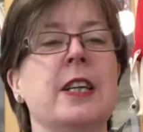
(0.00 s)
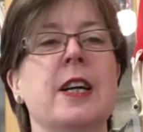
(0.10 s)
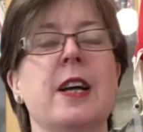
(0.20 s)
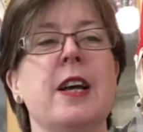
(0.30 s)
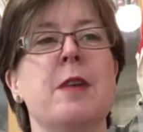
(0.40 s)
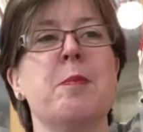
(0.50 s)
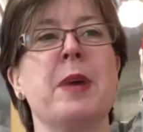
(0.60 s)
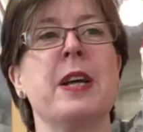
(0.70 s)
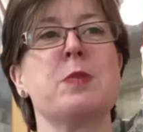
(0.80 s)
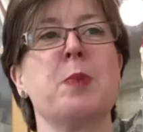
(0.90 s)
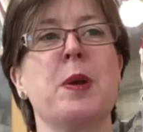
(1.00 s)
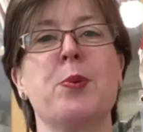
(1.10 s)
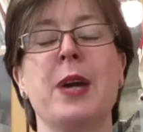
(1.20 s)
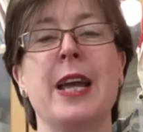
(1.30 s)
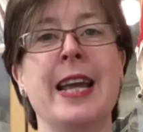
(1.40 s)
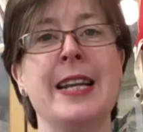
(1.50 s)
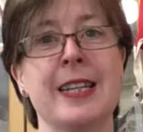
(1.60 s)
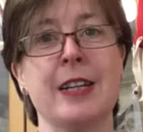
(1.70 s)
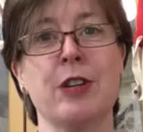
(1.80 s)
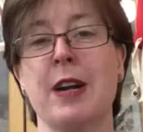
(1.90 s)
It makes people eat
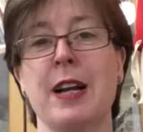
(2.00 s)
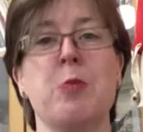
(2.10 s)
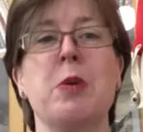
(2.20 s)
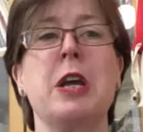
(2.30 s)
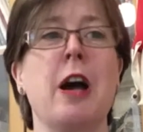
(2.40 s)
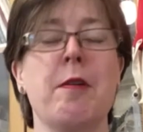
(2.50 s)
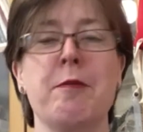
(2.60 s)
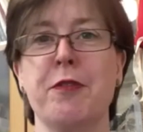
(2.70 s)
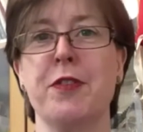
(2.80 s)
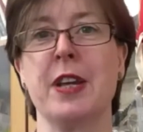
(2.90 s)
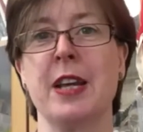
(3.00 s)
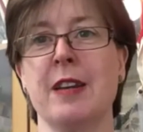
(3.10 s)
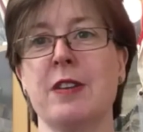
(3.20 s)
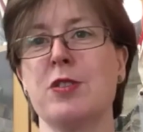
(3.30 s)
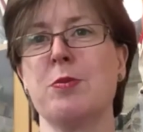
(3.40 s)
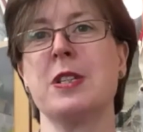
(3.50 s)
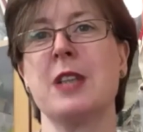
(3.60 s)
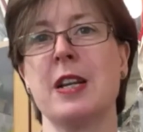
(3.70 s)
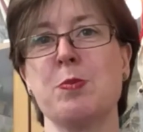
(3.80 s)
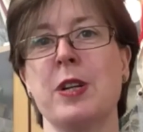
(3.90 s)
incorrectly. We comfort eat because we're
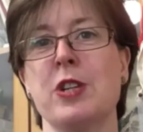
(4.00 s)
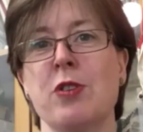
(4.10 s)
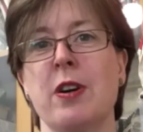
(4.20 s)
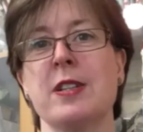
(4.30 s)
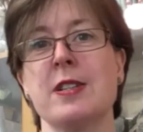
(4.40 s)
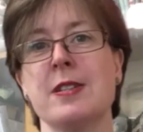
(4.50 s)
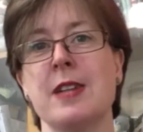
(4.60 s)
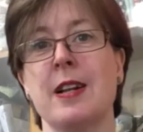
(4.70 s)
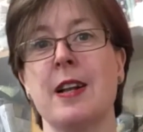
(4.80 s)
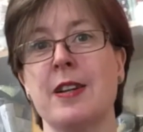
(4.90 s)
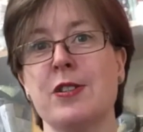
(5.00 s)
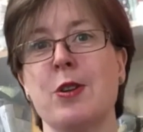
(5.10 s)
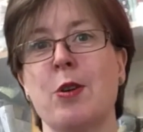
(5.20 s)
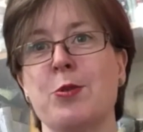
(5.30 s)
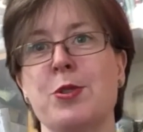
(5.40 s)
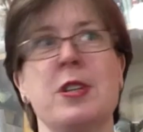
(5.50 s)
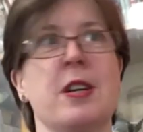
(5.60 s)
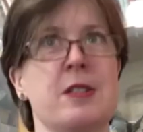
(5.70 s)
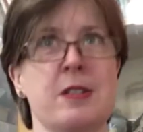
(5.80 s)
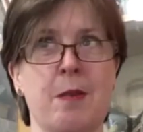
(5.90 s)
desperately trying to settle our souls and
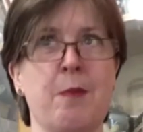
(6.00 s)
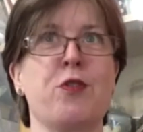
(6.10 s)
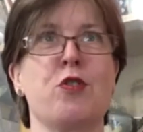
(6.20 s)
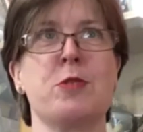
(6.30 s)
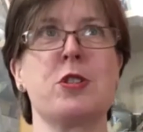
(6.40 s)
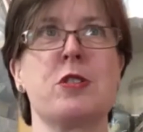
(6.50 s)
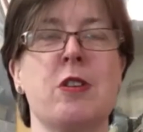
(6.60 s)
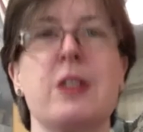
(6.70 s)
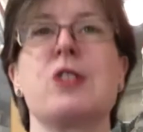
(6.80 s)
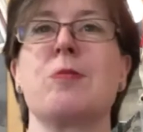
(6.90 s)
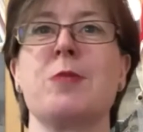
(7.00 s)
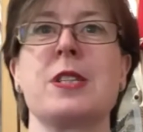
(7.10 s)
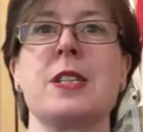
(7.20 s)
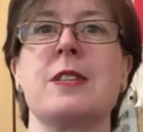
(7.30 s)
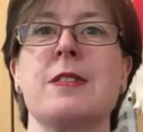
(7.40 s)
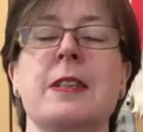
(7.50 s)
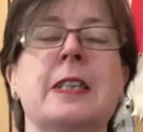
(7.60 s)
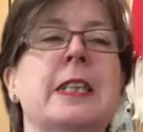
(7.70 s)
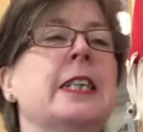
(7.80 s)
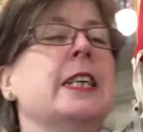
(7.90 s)
take some form of solace from the season.
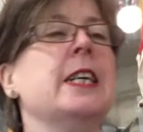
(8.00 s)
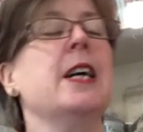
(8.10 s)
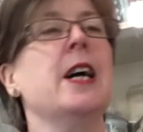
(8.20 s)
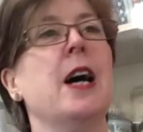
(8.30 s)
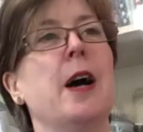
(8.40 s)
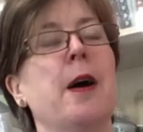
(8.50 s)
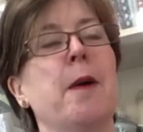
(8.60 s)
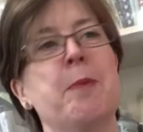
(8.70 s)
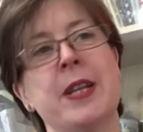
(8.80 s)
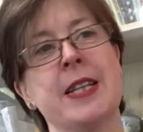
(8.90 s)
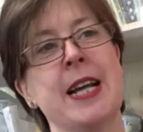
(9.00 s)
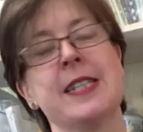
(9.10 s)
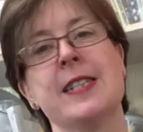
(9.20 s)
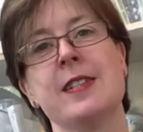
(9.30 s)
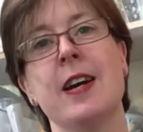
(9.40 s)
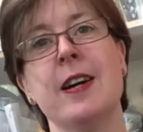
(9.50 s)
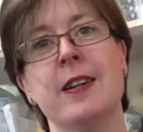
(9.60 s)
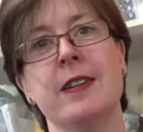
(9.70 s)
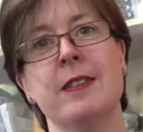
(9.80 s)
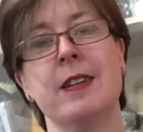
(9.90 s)
And that in
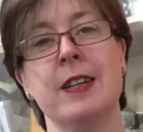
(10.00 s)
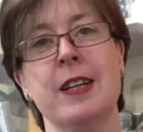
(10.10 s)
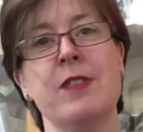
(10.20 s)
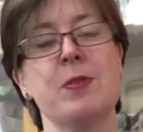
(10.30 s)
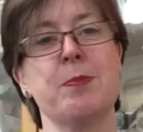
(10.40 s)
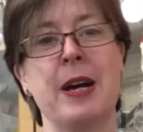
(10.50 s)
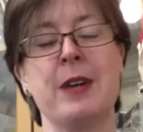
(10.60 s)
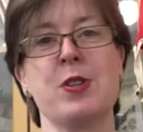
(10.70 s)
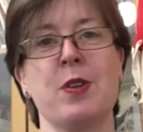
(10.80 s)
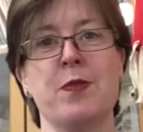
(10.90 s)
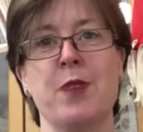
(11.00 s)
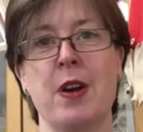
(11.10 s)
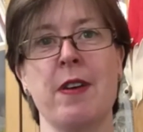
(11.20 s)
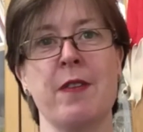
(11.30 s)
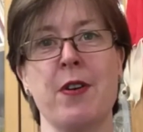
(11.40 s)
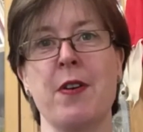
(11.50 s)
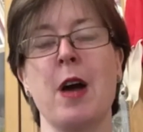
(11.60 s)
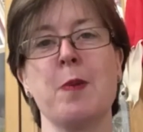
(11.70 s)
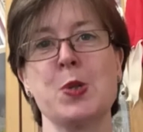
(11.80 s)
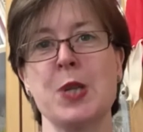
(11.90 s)
turn leaves bowels very, very
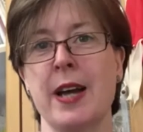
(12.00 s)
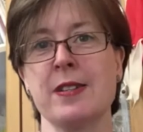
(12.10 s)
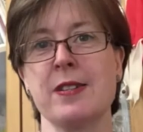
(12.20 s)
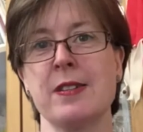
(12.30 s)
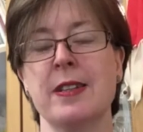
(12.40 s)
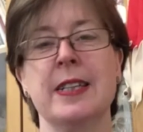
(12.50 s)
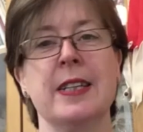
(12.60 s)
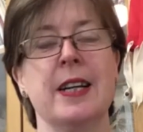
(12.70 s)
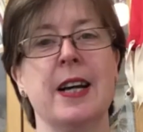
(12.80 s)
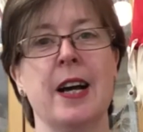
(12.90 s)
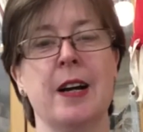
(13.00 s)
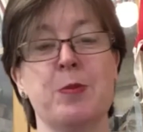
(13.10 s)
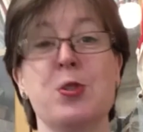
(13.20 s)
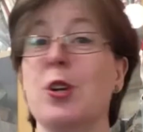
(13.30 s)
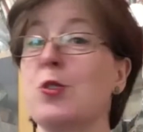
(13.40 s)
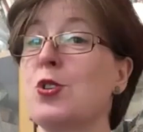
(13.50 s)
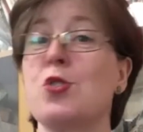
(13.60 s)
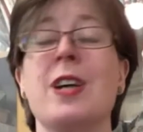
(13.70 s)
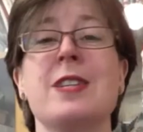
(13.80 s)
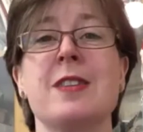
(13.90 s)
upset. So
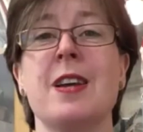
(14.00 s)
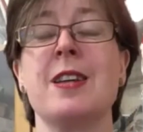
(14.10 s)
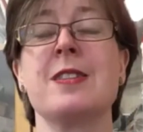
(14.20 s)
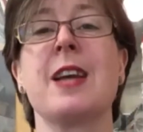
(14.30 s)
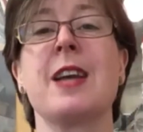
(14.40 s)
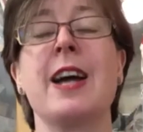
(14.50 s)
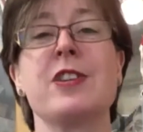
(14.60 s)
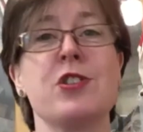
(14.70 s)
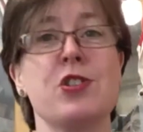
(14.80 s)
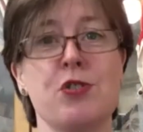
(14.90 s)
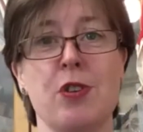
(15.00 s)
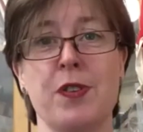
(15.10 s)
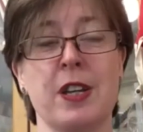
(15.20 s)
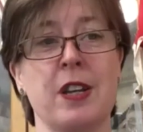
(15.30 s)
stress is catastrophic.